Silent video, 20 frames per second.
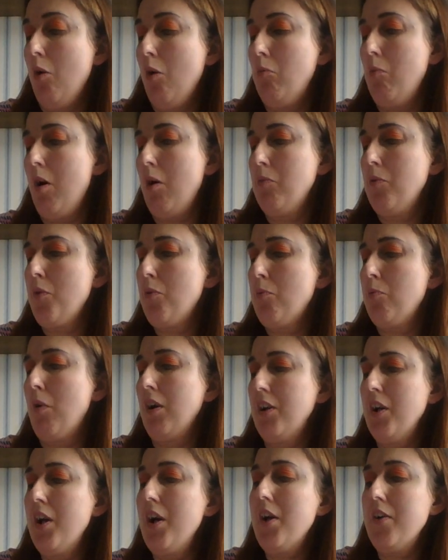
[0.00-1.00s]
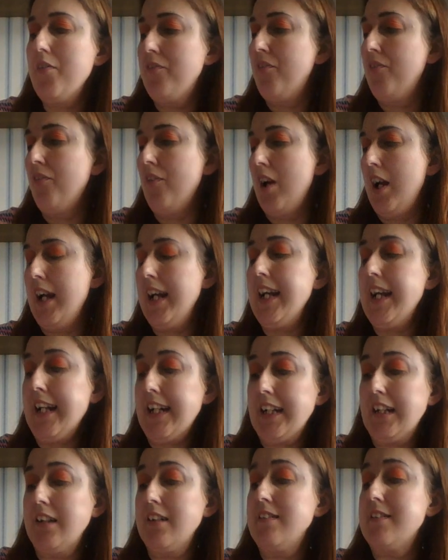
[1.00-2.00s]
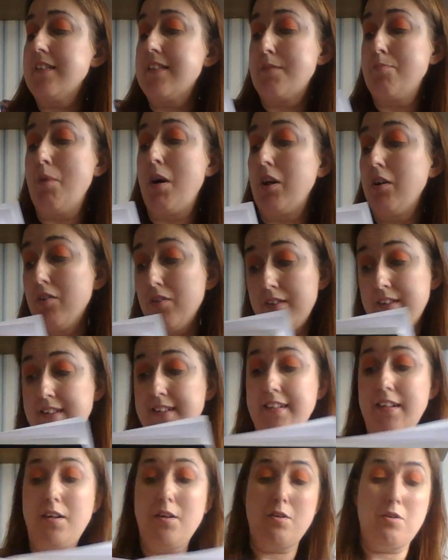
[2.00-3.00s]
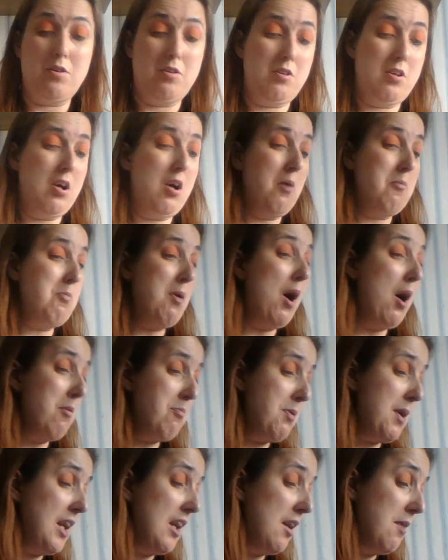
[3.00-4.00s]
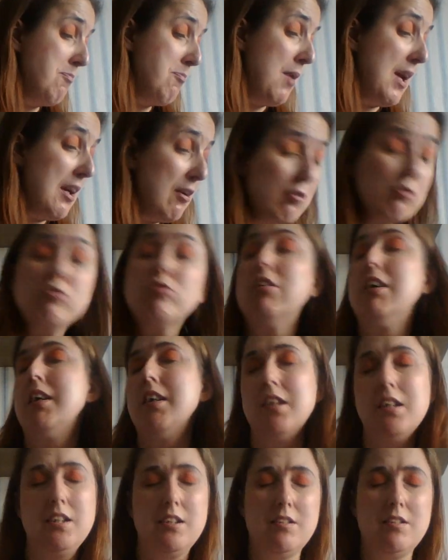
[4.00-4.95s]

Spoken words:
what was one of England's most popular pilgrim